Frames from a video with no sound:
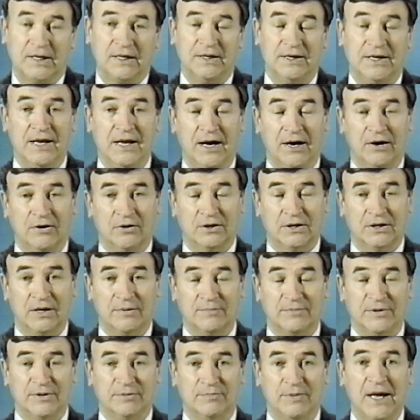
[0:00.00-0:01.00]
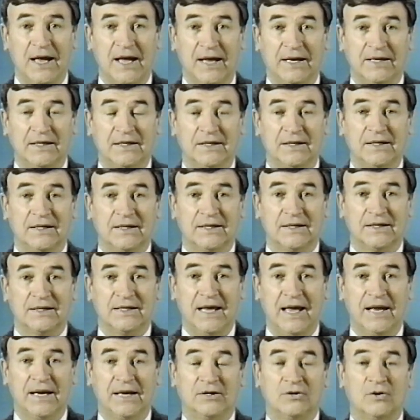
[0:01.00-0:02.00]
Now, coming back,
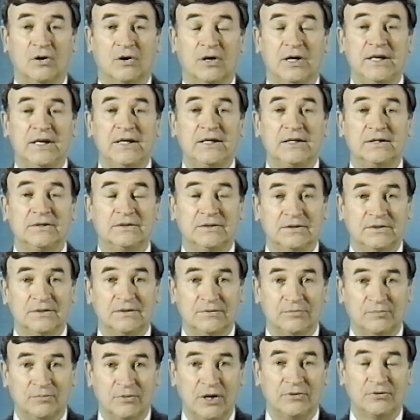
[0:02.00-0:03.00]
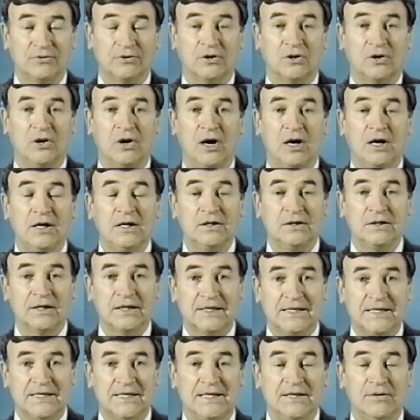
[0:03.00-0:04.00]
Category, brother-in-law.
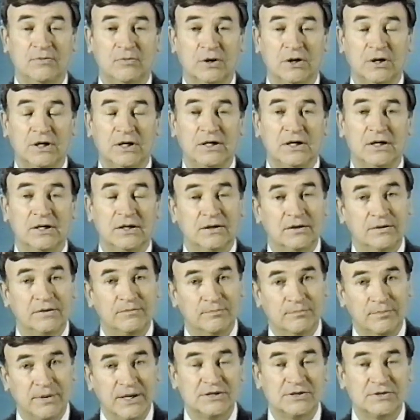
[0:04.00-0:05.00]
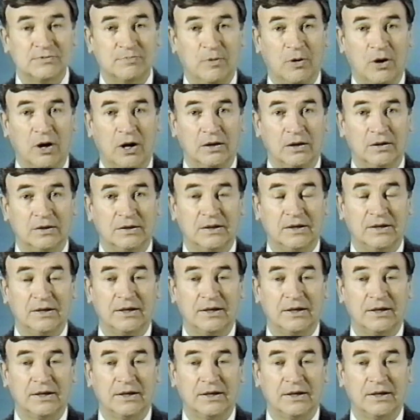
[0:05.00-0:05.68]
Keyword, baseball.